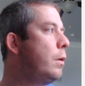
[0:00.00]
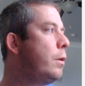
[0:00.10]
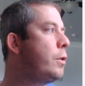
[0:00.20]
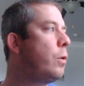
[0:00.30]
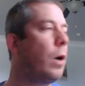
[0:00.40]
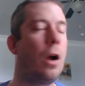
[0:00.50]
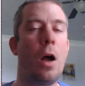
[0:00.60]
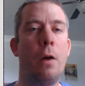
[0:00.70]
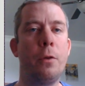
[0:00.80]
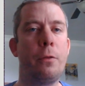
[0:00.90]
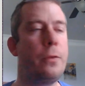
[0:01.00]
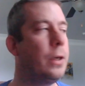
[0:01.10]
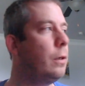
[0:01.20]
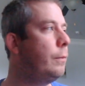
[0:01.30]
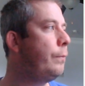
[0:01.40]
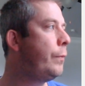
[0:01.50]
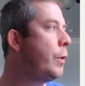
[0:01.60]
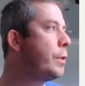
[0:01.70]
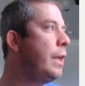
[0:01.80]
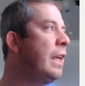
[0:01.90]
So our hover fill
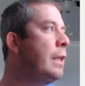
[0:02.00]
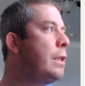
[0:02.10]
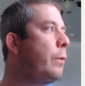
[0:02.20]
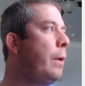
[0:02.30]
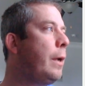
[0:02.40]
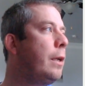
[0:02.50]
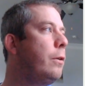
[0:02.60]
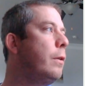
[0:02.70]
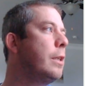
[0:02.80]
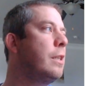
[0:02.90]
there's an easy way we can do this.